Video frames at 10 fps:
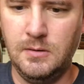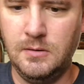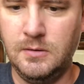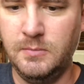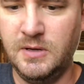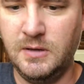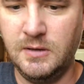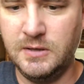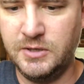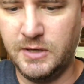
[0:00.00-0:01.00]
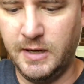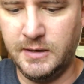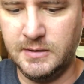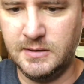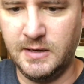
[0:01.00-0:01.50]
little bit of this
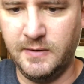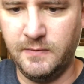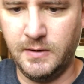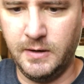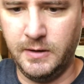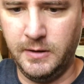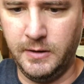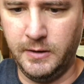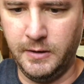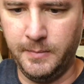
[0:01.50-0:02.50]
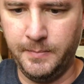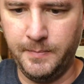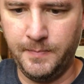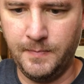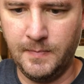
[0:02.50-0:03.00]
shiny stuff on here.
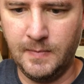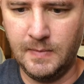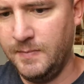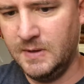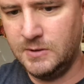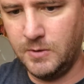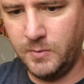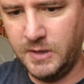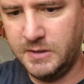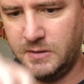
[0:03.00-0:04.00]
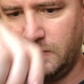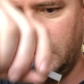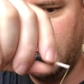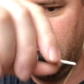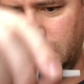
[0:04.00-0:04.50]
So I watched the
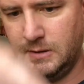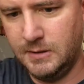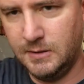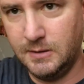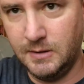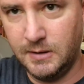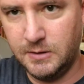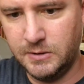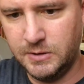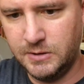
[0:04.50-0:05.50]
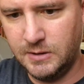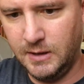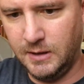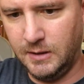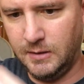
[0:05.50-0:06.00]
video, I didn't
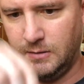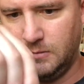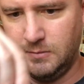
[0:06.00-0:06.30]
understand.